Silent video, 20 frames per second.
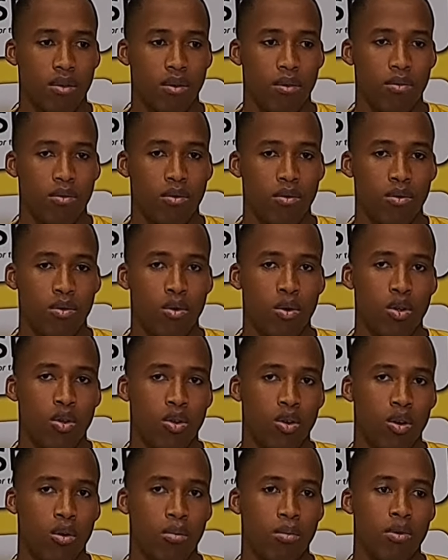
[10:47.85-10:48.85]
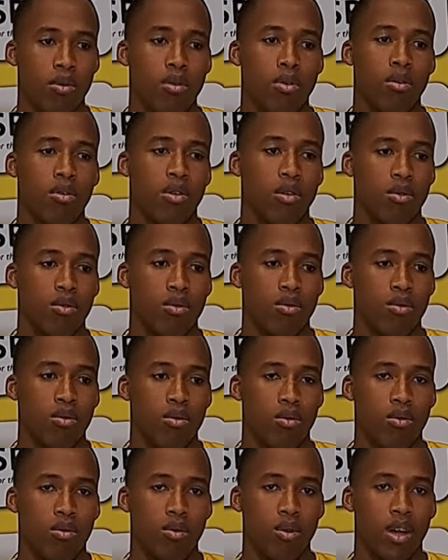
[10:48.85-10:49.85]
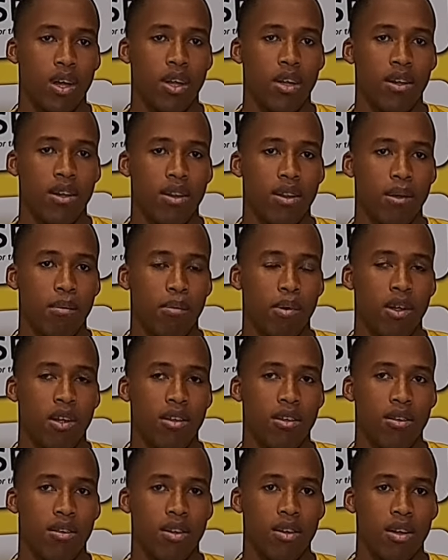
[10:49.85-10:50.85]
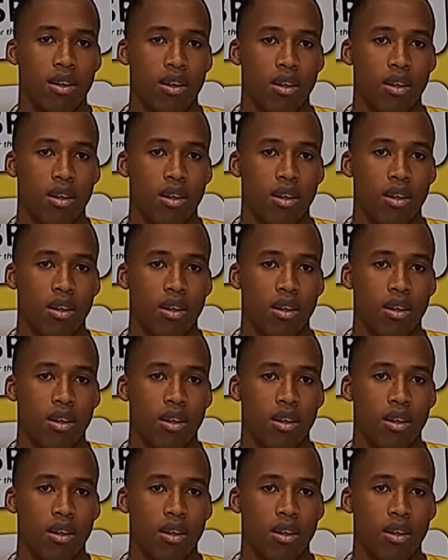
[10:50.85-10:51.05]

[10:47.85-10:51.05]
You have to do your job in order to to earn the place.